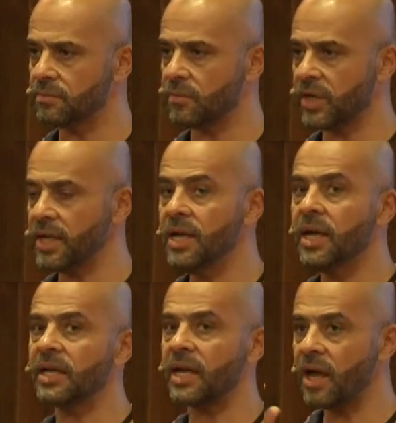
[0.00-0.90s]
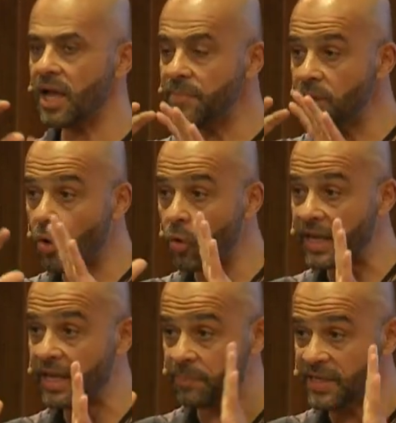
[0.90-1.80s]
Okay? Can I be
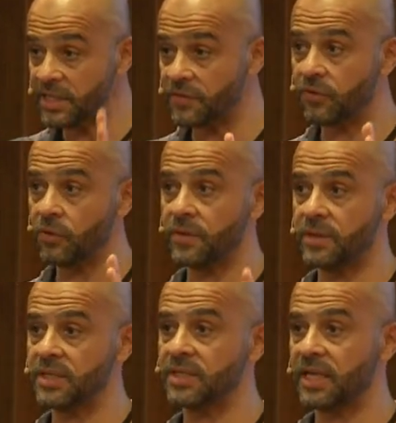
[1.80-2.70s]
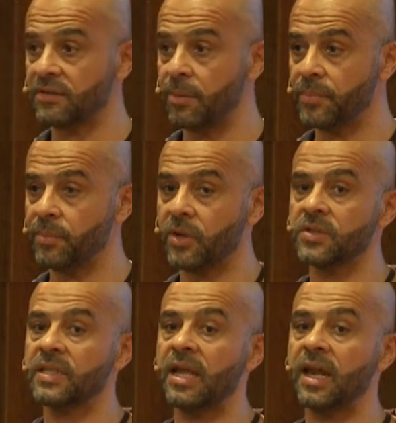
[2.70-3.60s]
okay, peaceful with this setup because it